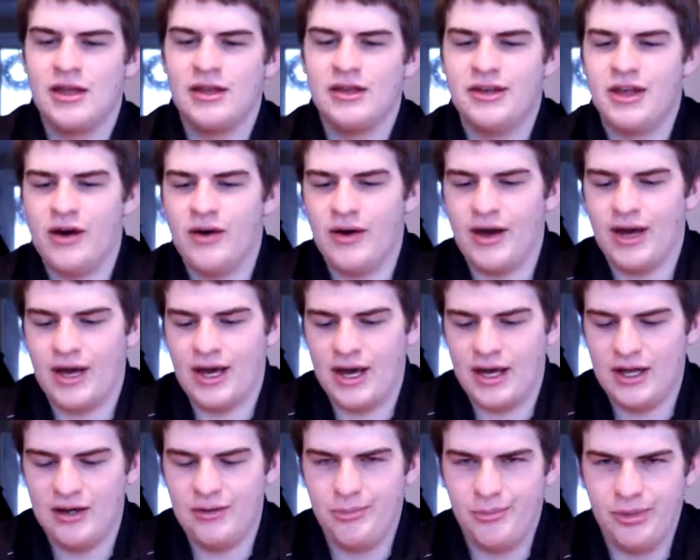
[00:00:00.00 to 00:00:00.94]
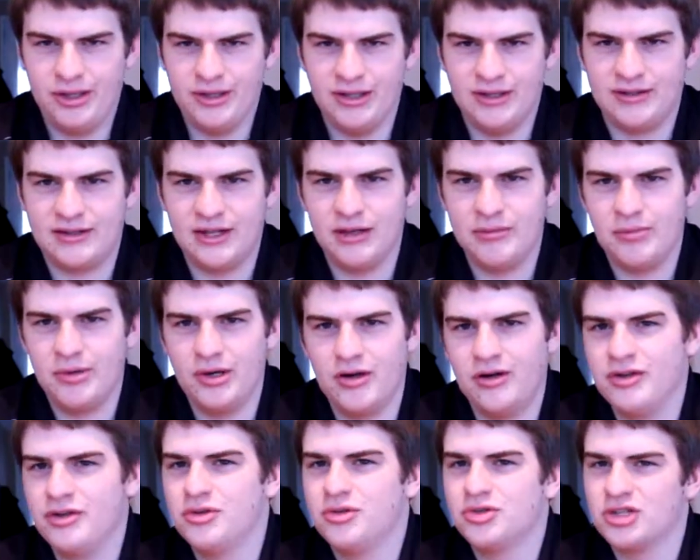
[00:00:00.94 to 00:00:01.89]
Now I had a BADCAST
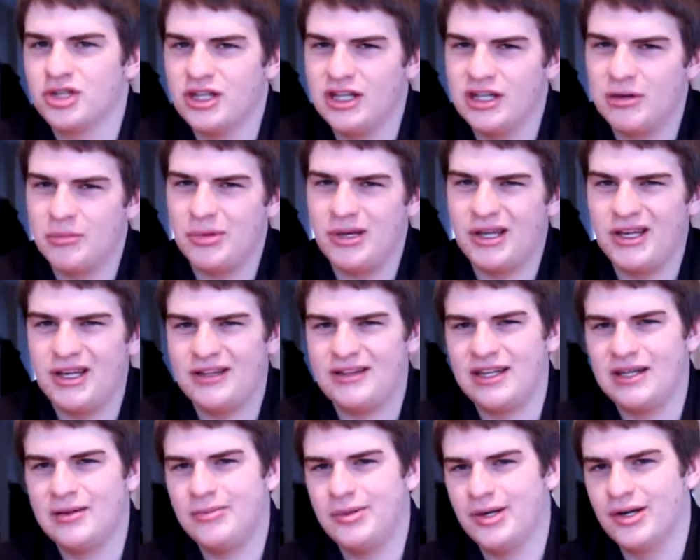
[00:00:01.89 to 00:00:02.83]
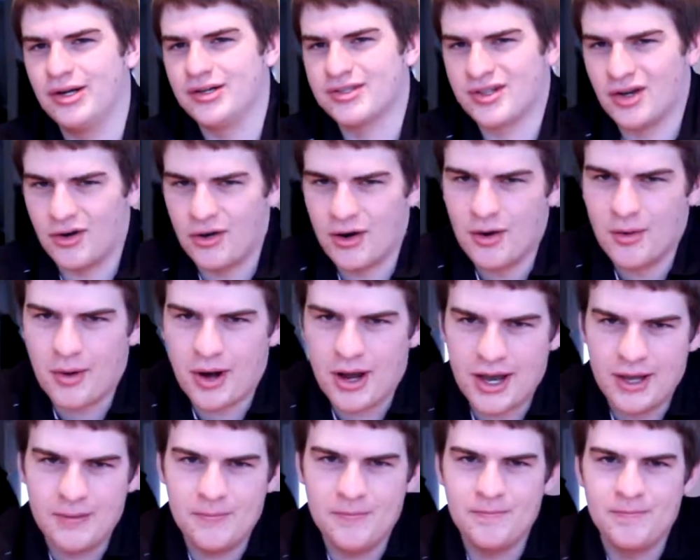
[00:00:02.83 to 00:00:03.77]
beer. Usually the BADCAST beers are
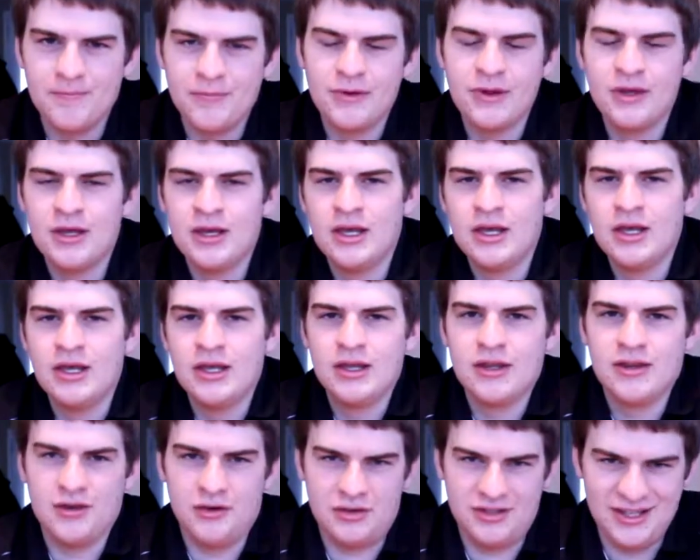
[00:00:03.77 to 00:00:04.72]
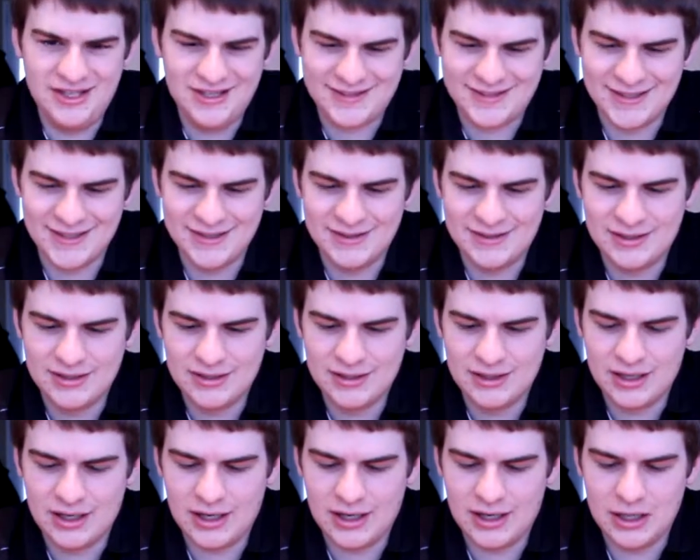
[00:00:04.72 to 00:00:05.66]
alright. They're decent,
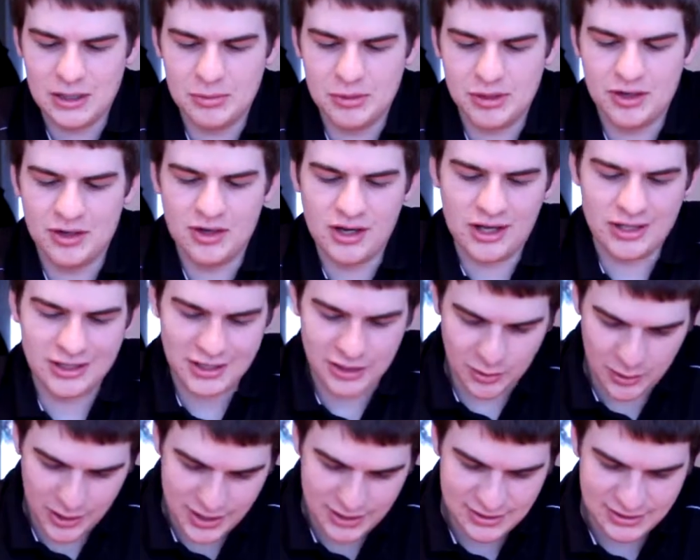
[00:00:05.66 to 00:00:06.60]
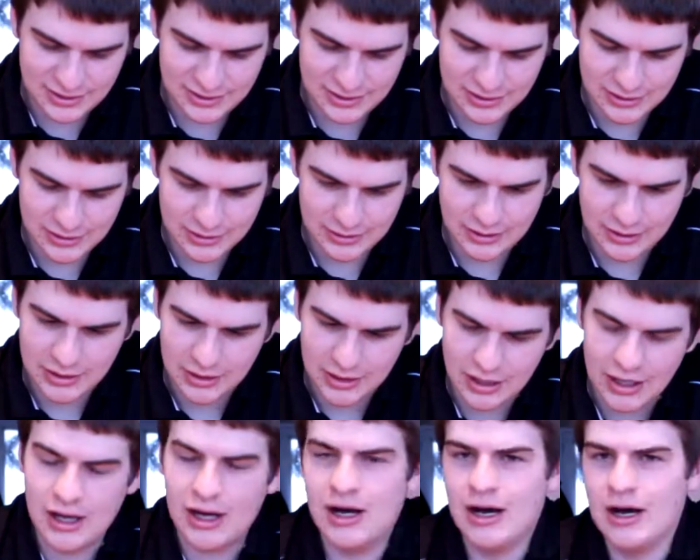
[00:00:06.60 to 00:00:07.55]
but they're not great.
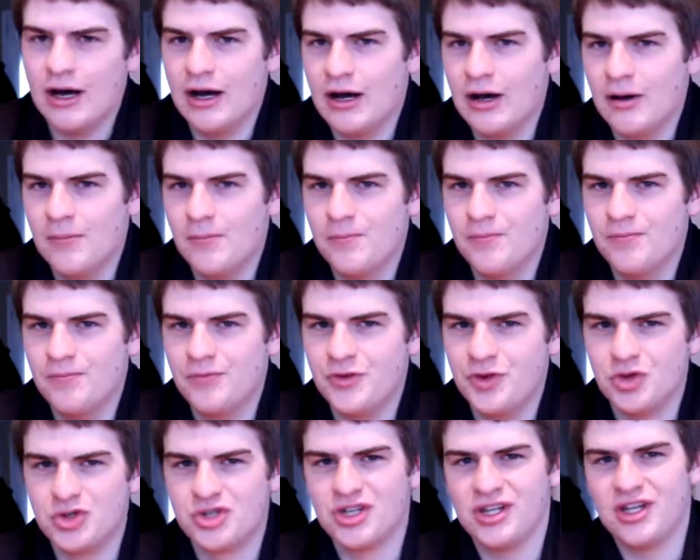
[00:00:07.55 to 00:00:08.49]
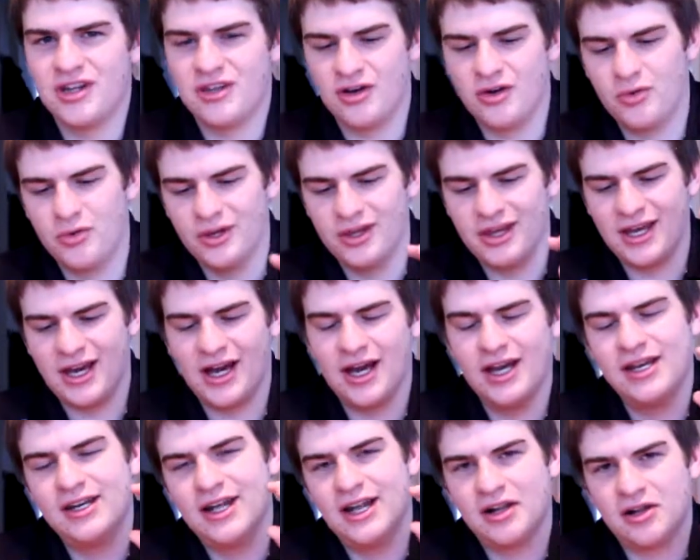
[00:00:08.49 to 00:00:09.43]
Usually they're really
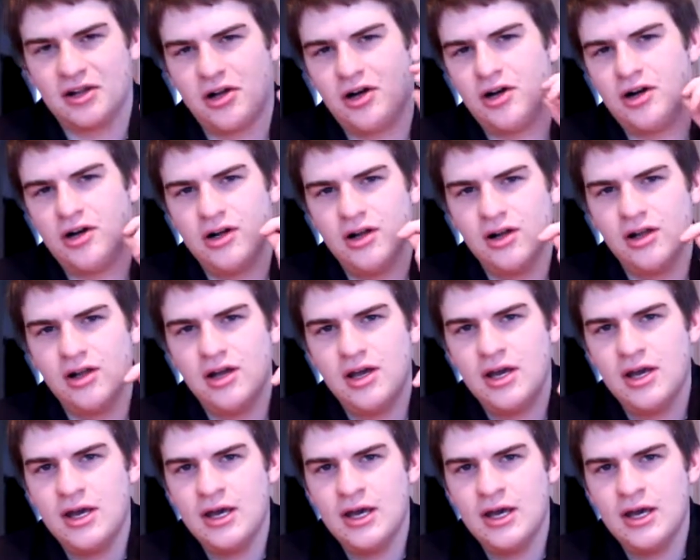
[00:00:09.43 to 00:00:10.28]
high in alcohol.